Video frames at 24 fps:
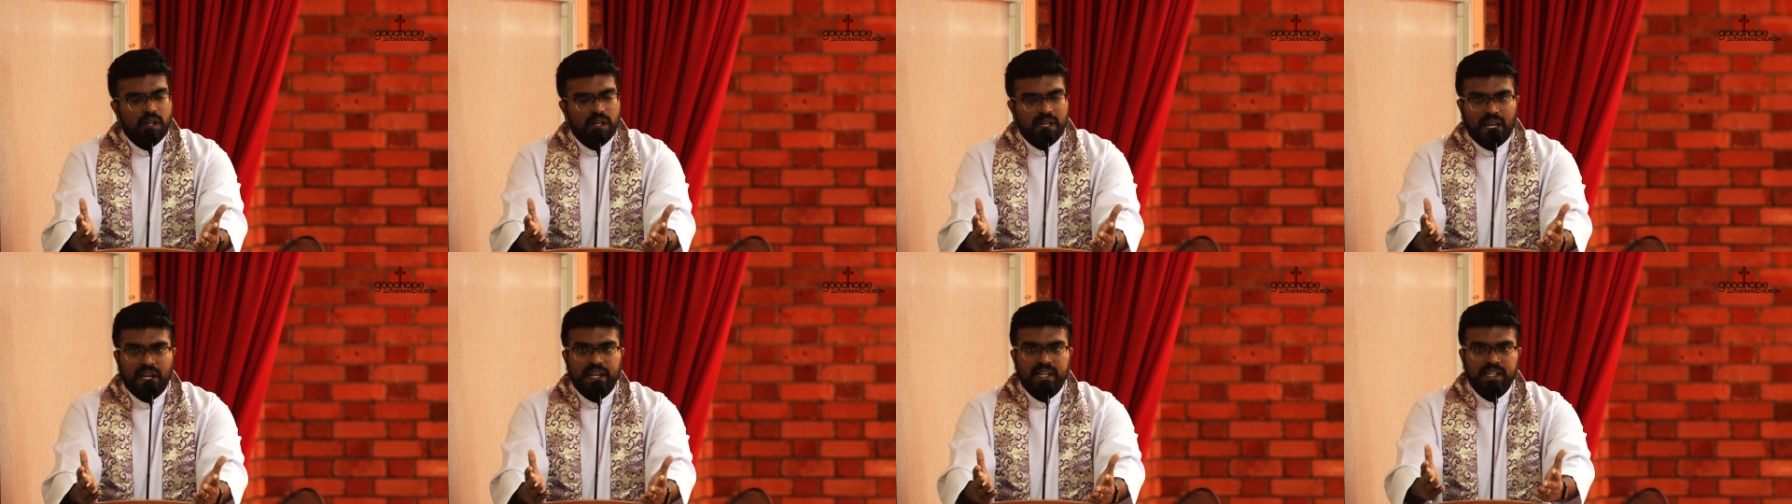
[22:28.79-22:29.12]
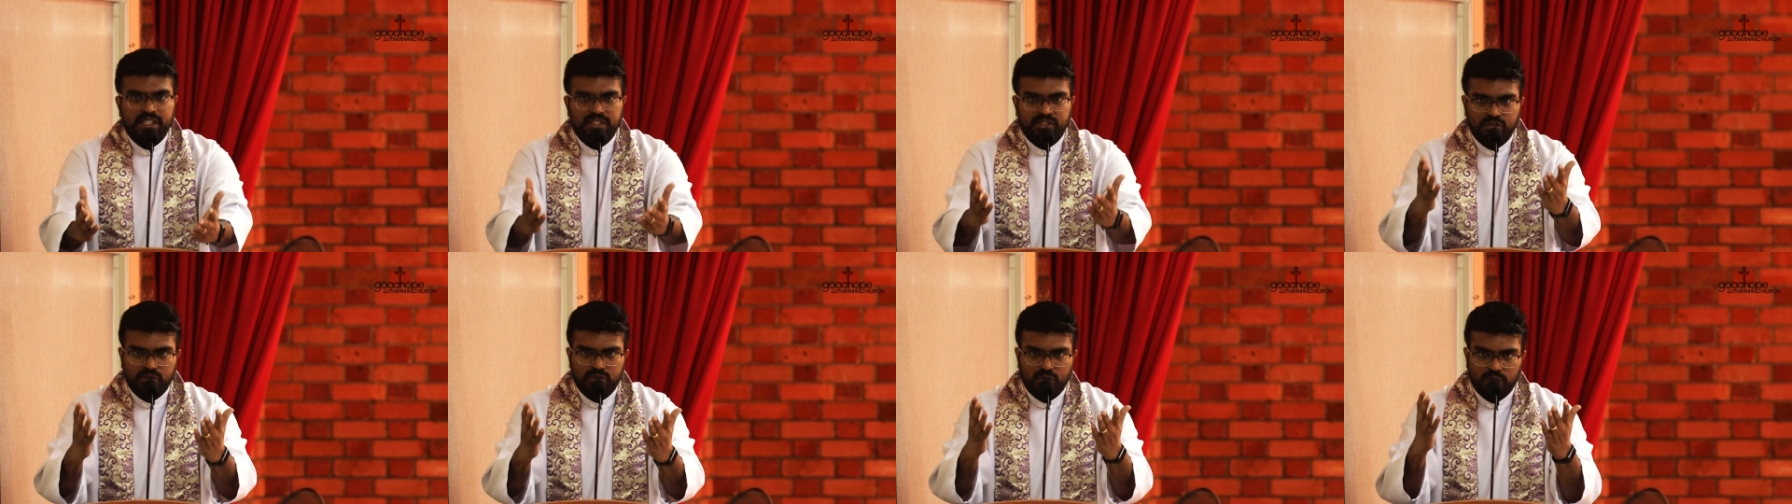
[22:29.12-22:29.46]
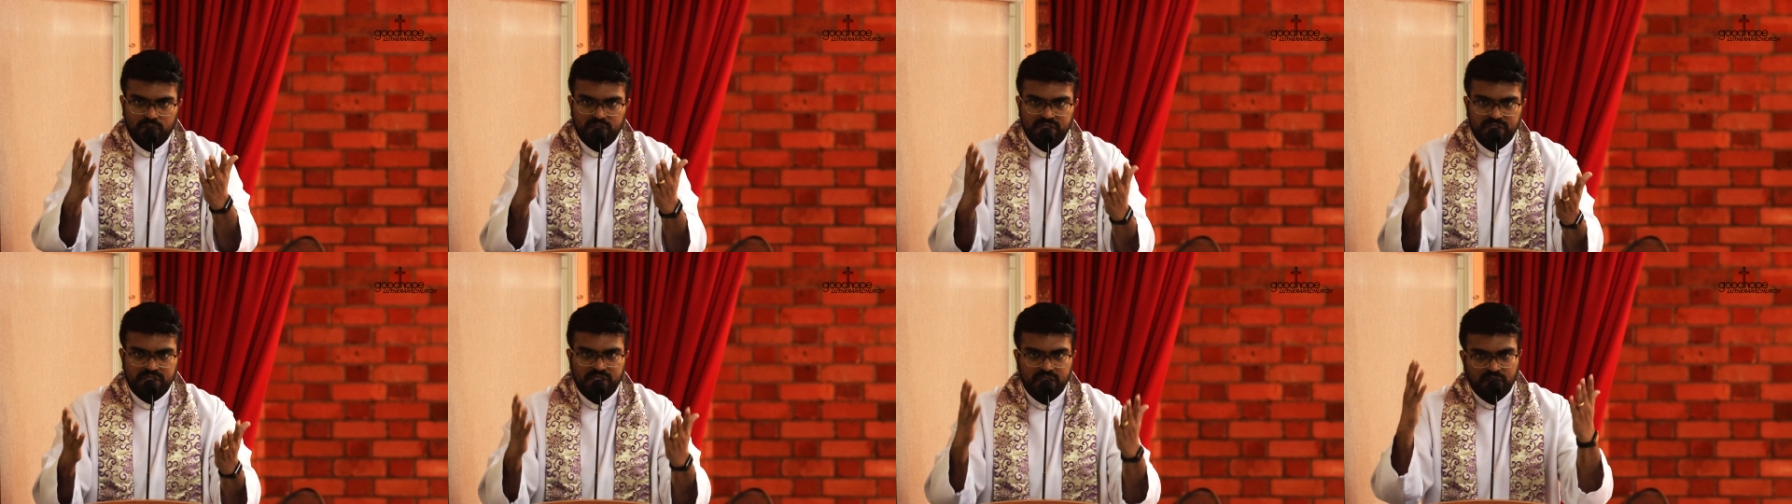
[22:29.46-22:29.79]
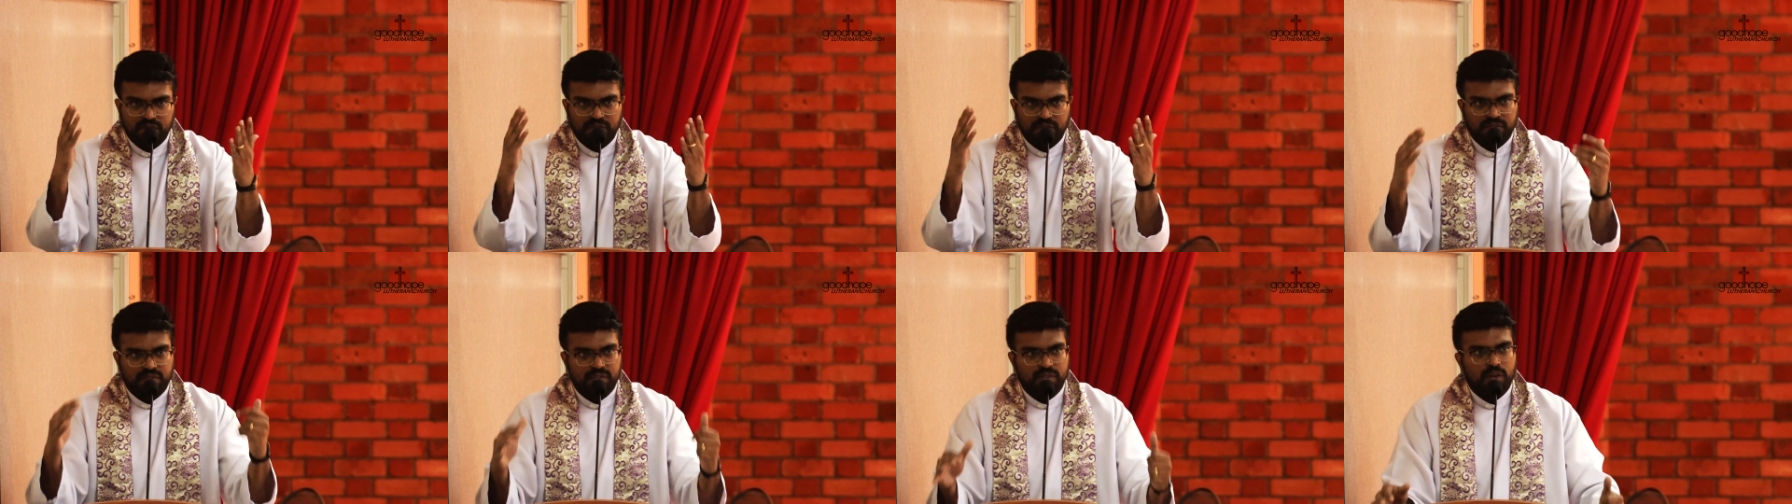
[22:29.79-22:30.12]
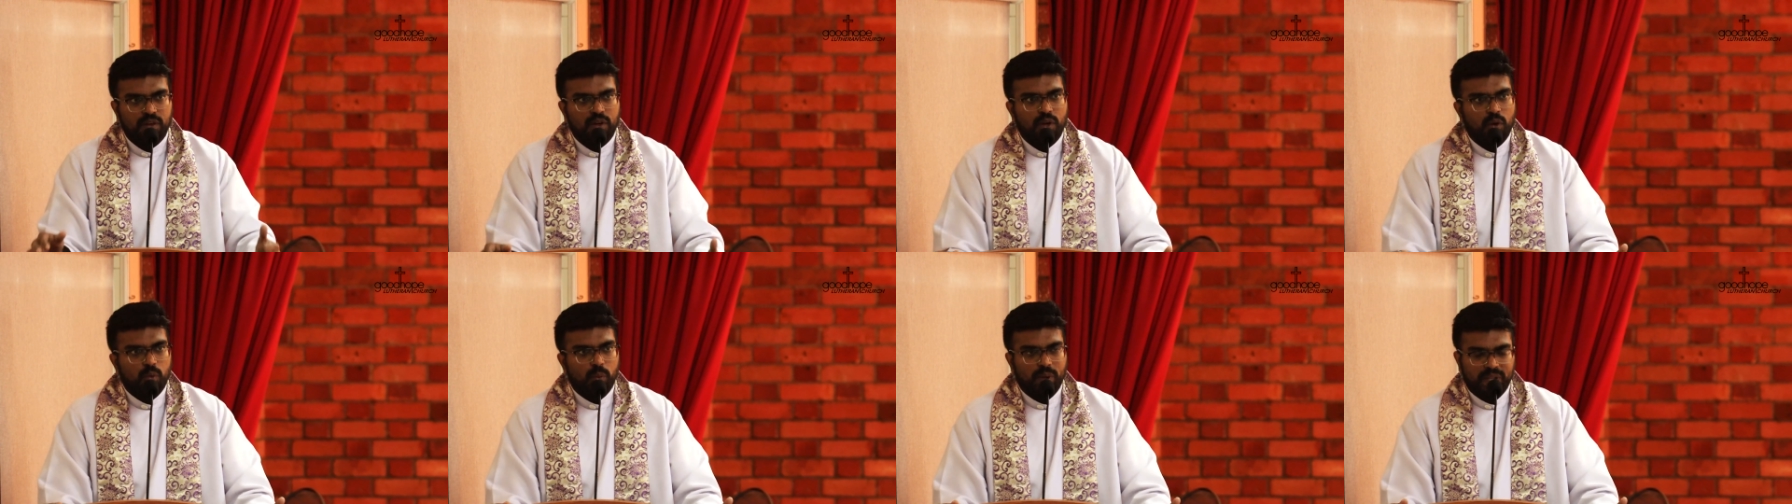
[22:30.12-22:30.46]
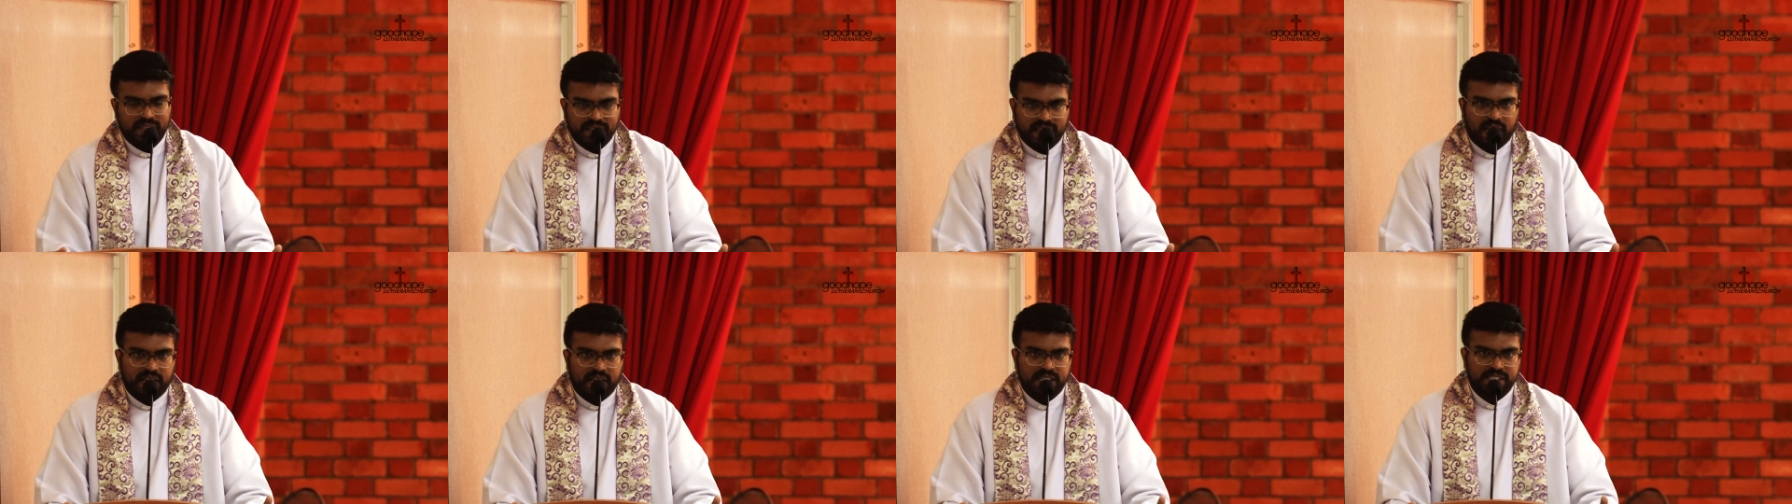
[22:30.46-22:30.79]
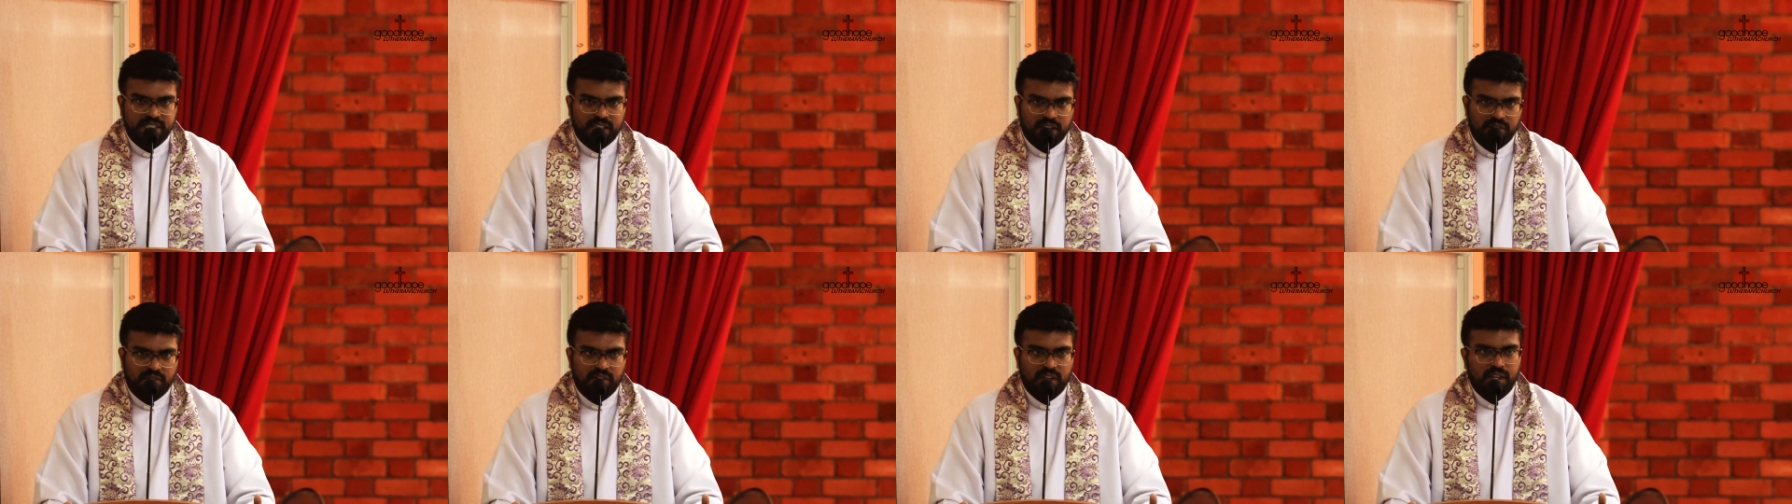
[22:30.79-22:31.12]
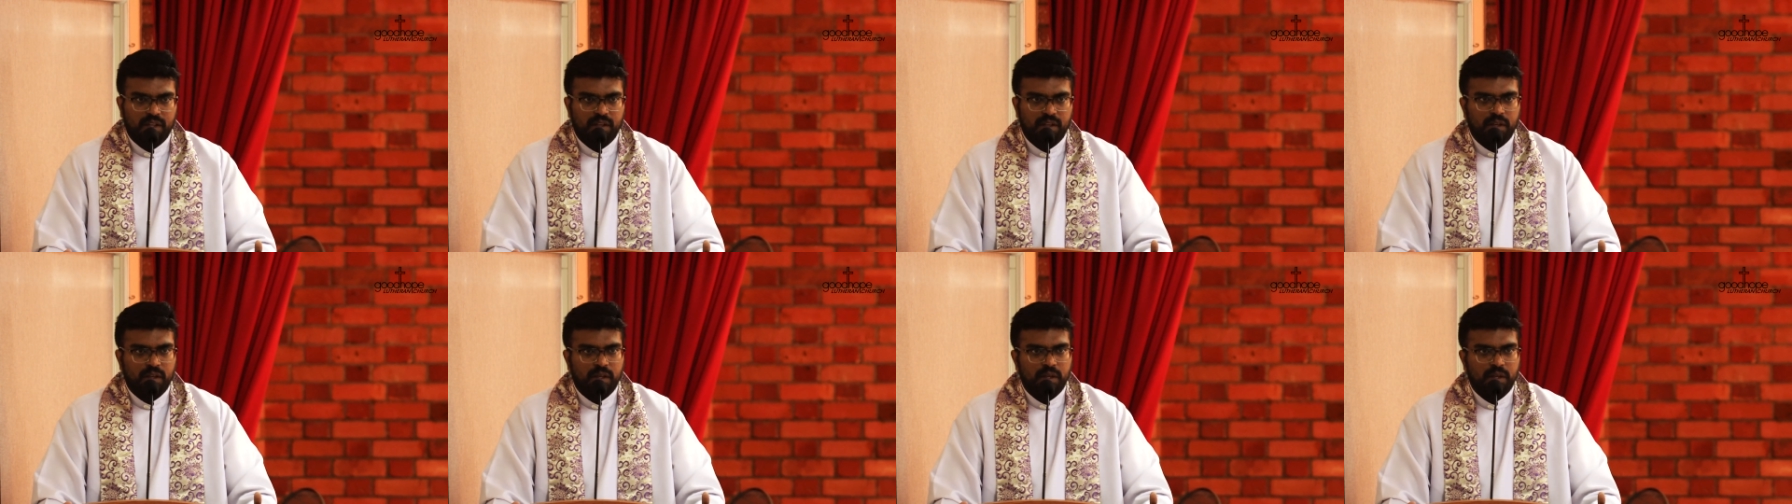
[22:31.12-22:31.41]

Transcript: let us receive with thanksgiving.